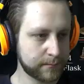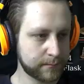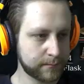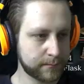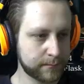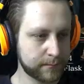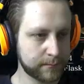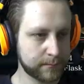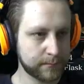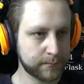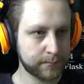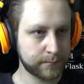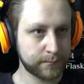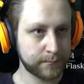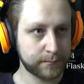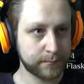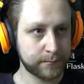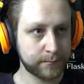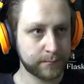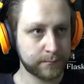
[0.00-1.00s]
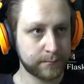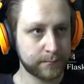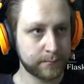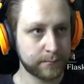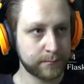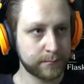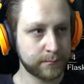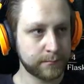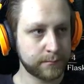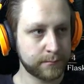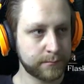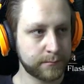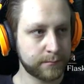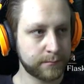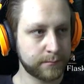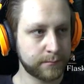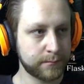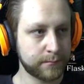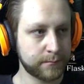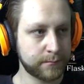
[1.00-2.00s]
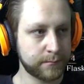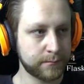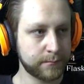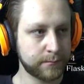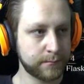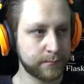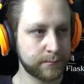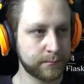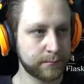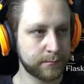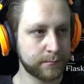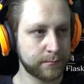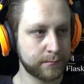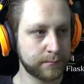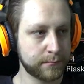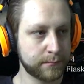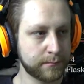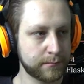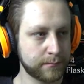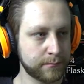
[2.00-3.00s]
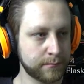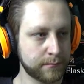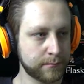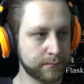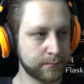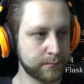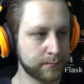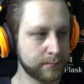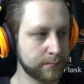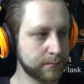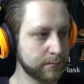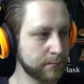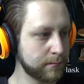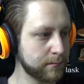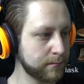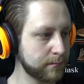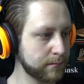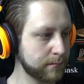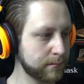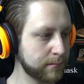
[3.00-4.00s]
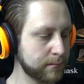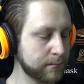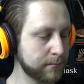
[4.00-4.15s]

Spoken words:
Nothing is said.